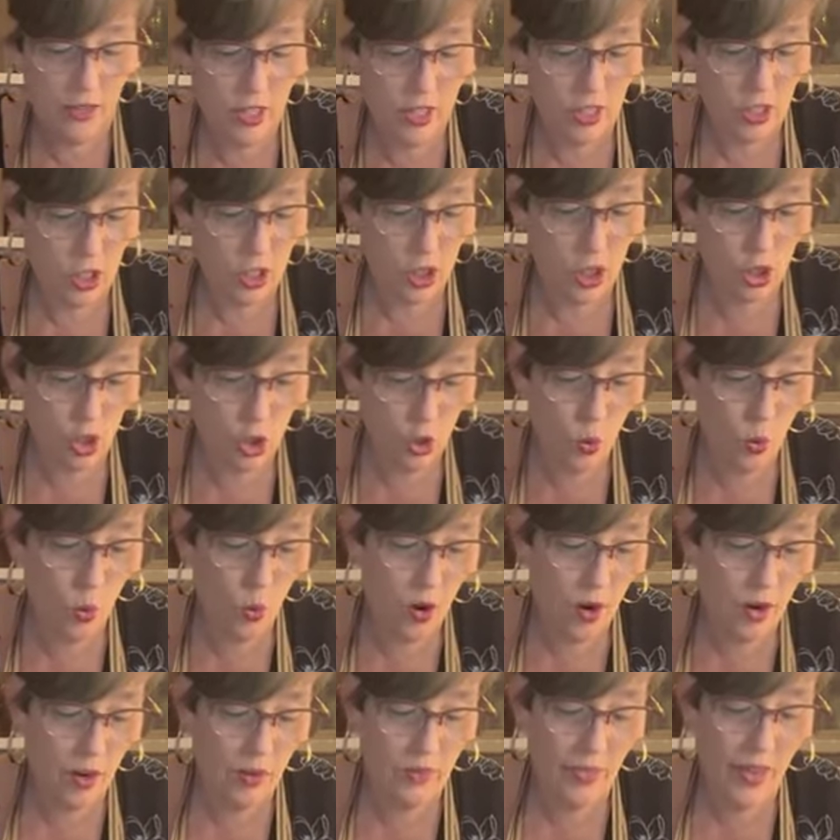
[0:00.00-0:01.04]
that there's a
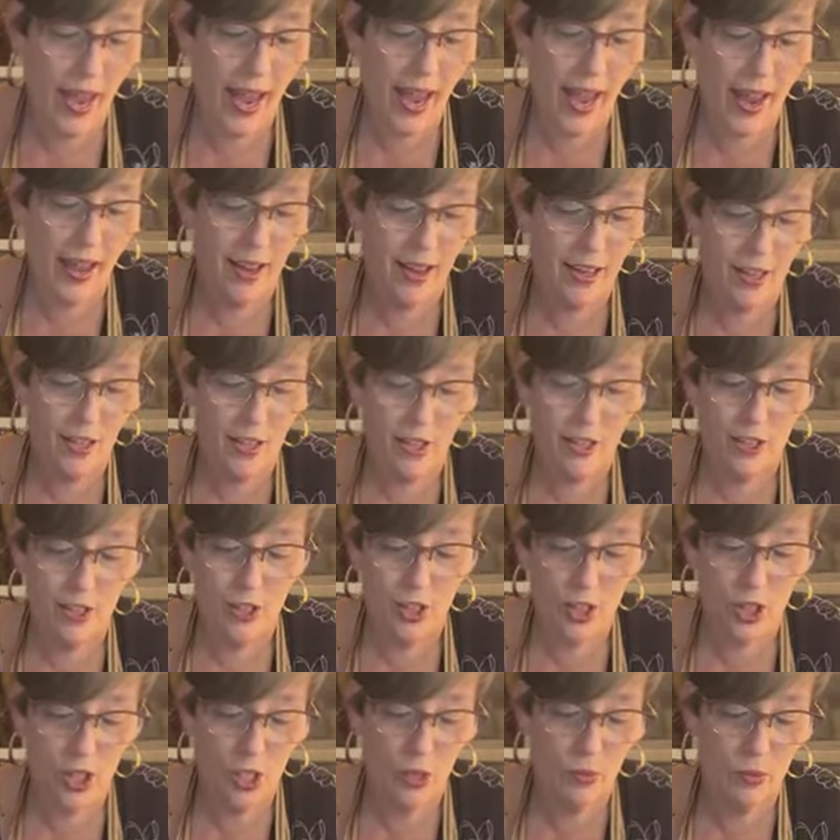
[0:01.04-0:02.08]
store that
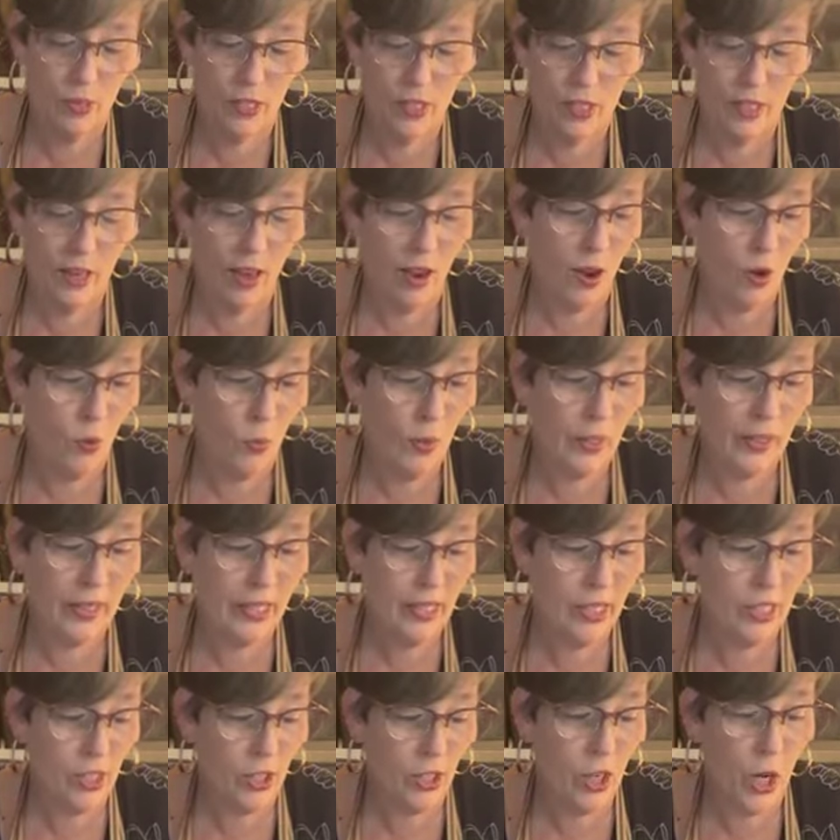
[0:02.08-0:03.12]
she was
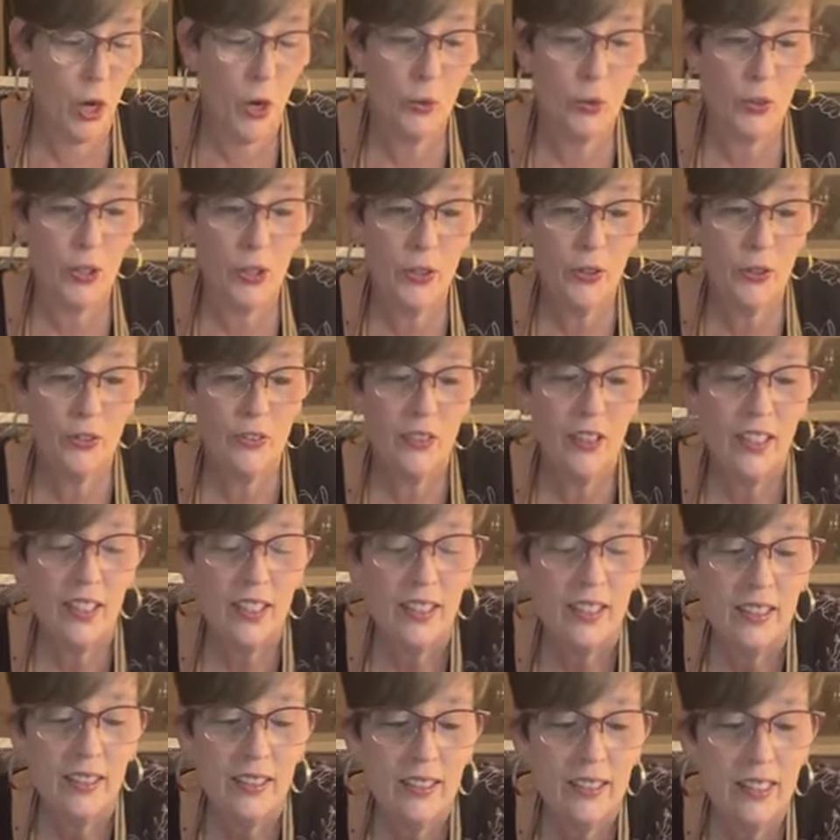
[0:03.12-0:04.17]
willing to go to
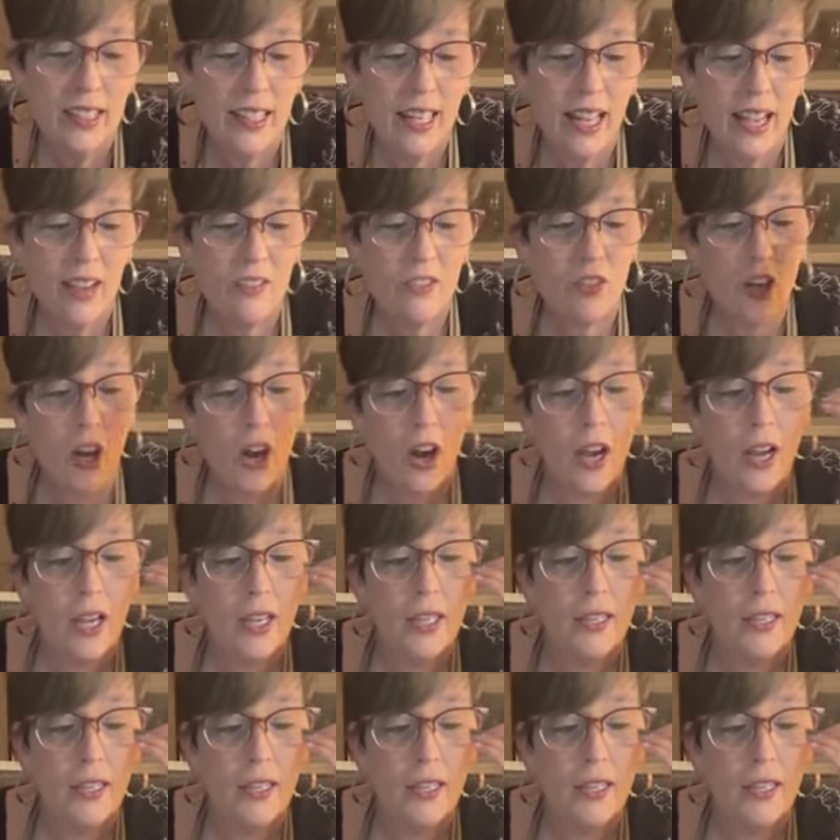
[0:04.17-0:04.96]
that I've